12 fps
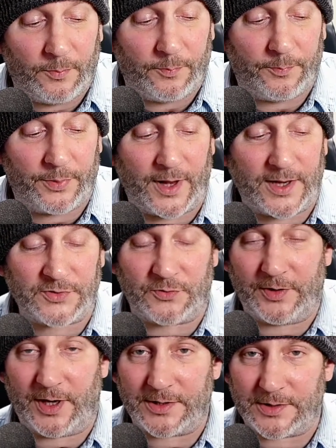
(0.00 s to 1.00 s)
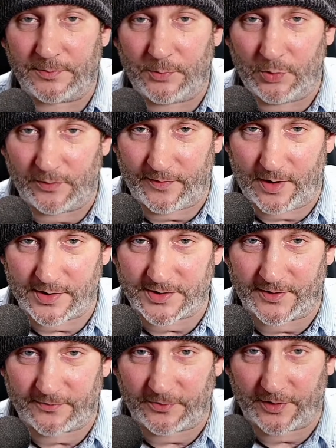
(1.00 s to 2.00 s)
But that's creating more of our
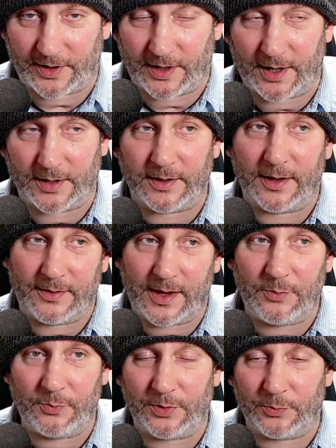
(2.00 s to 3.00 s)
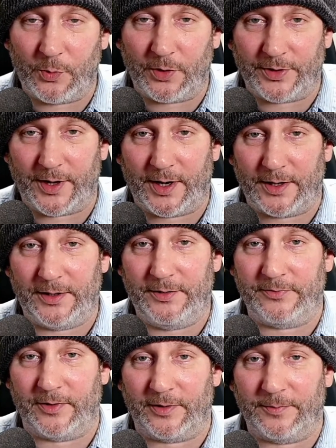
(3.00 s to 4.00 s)
suffering. And they wouldn't want that
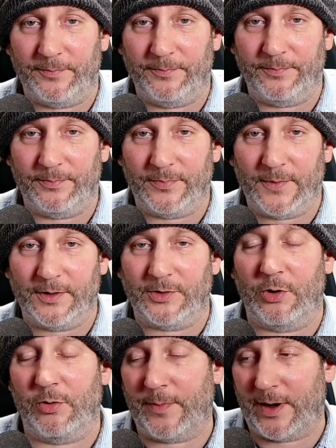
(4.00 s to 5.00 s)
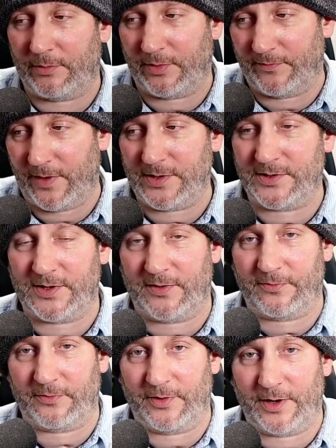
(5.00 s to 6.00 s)
either. No amount of us
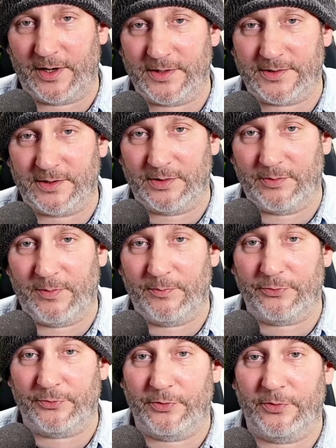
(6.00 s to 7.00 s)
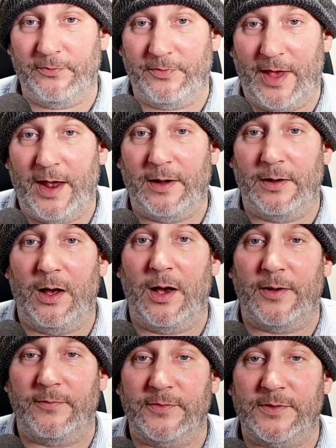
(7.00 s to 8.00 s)
suffering is going to improve their
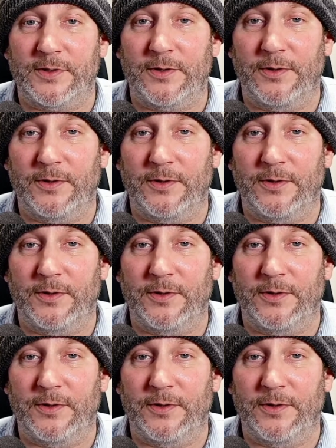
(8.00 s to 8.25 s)
lives.